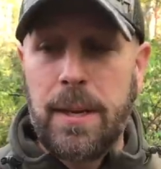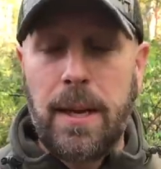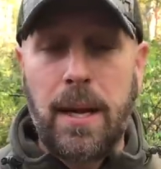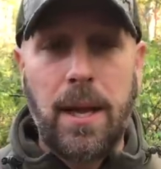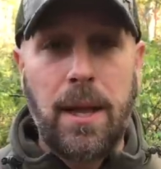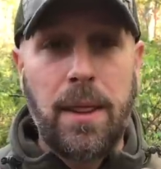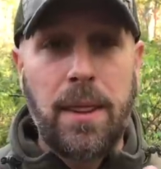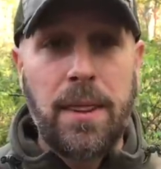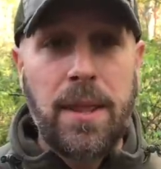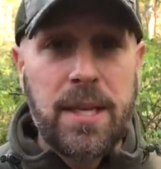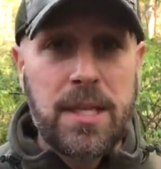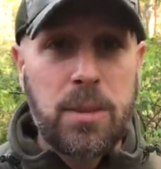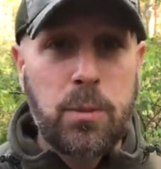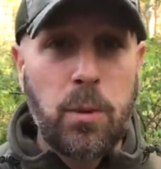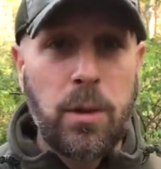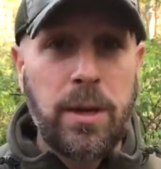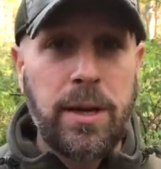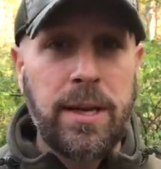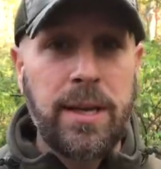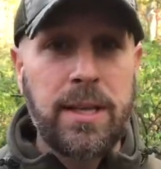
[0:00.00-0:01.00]
Uh, this
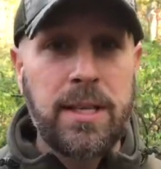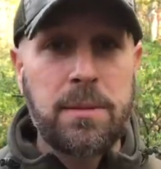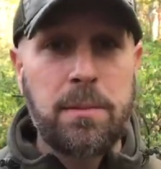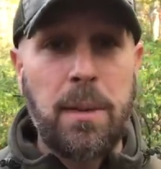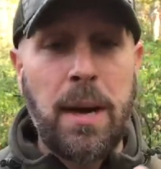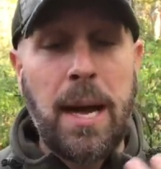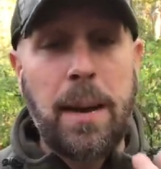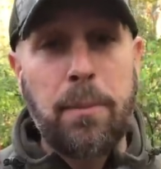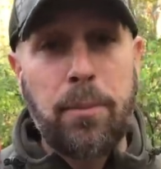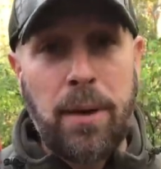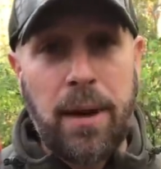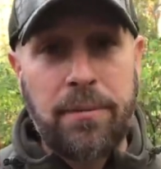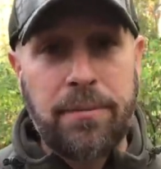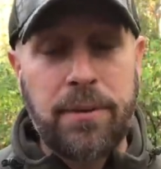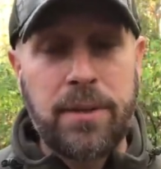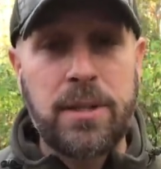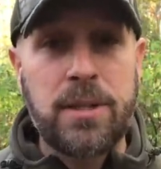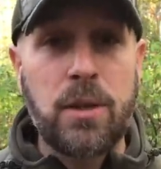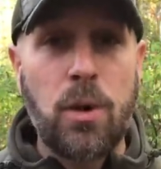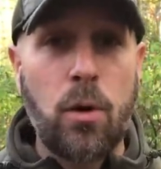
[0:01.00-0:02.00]
one is my
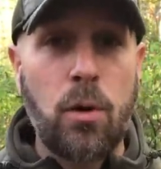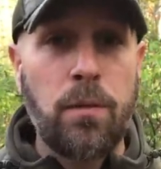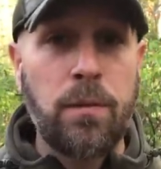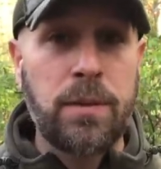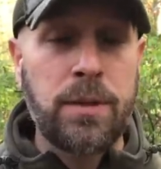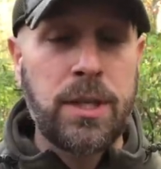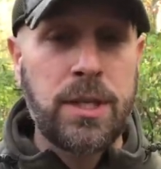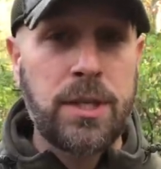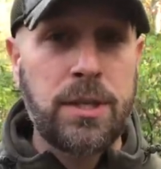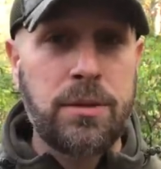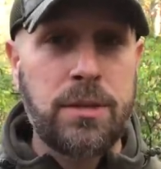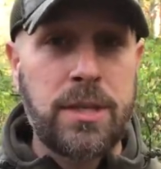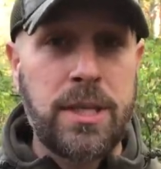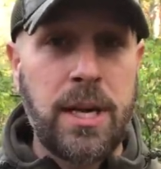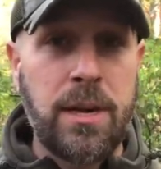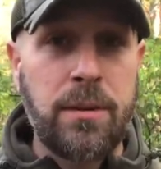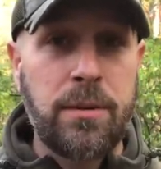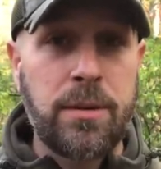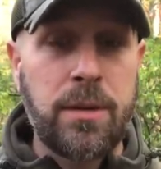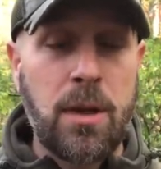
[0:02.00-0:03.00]
preference over just your
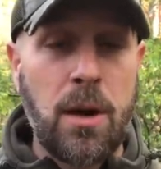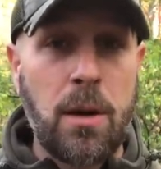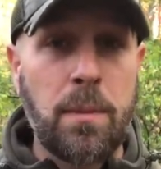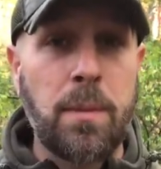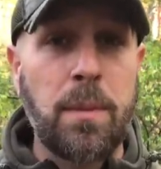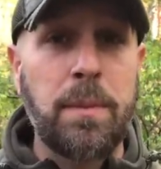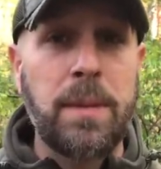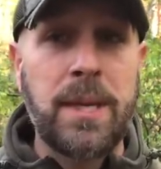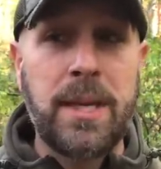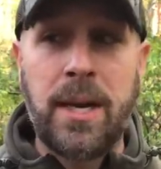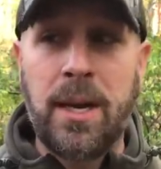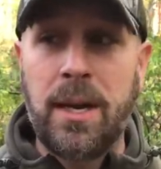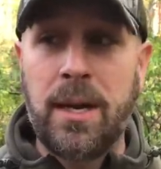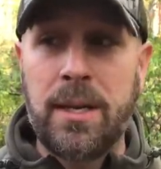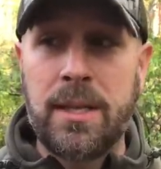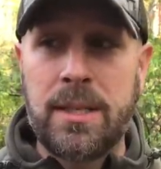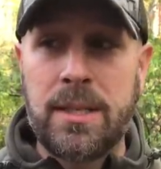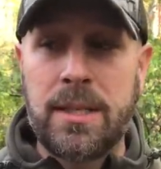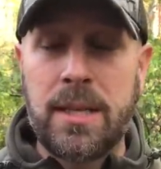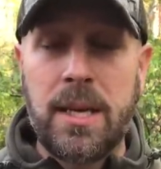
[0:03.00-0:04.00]
standard tarp
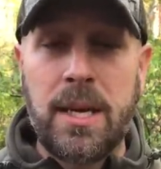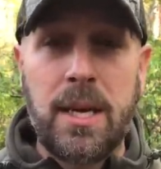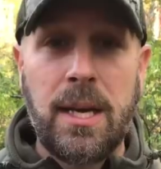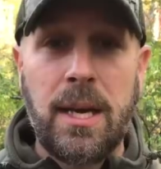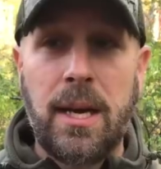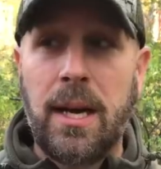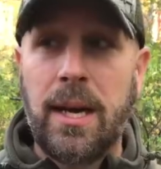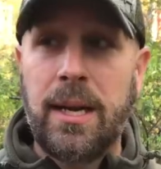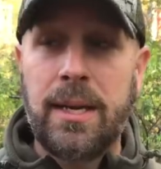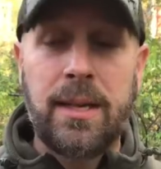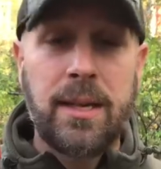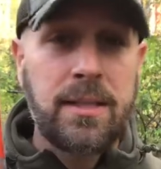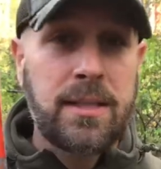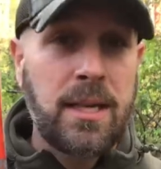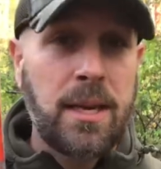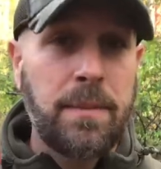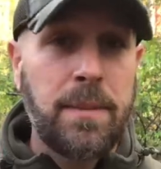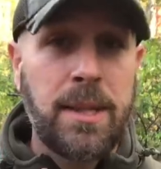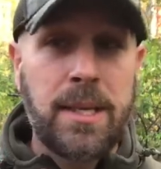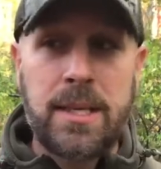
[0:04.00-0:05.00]
because uh, it does
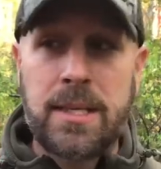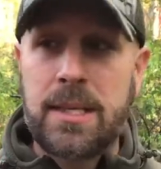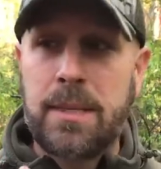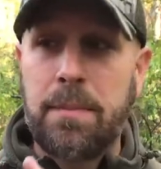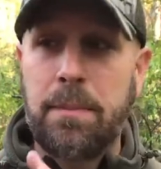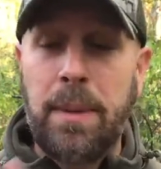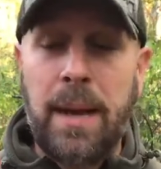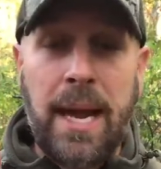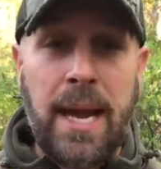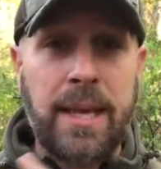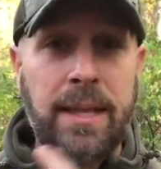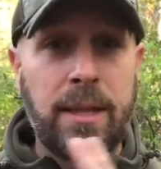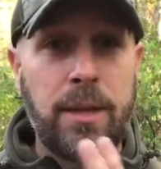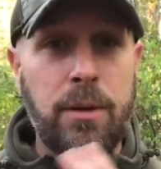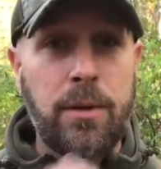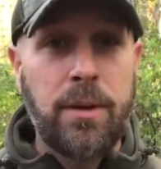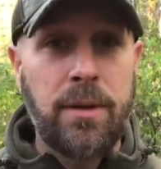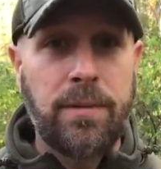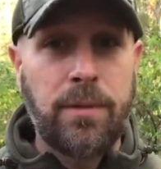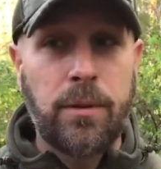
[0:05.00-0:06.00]
come in this bag that
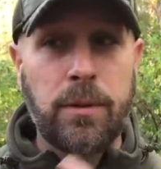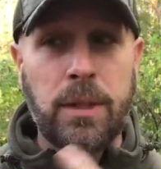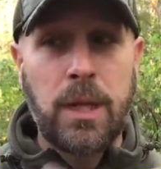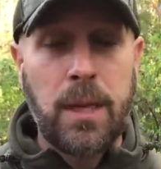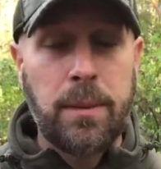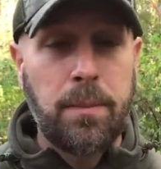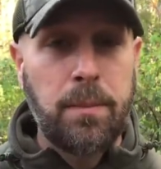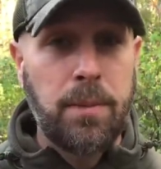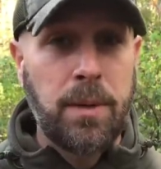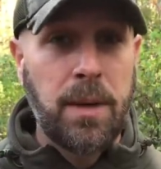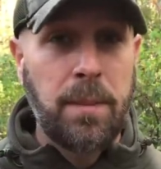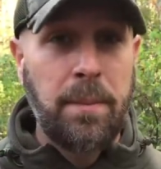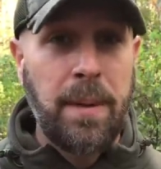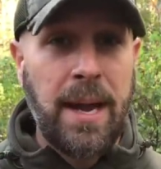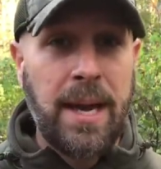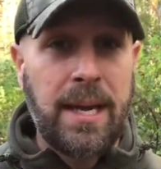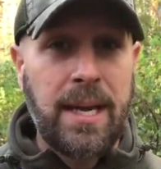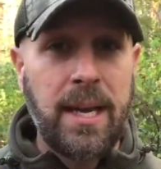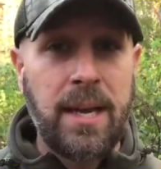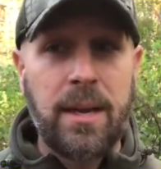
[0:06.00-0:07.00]
you can fold it up and put it
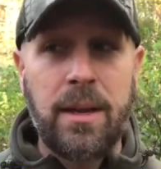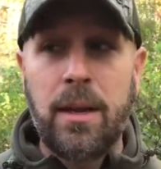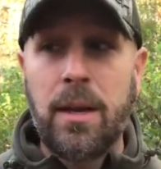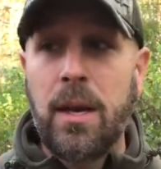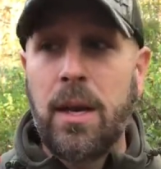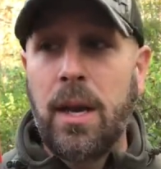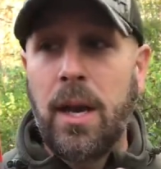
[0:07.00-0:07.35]
back in.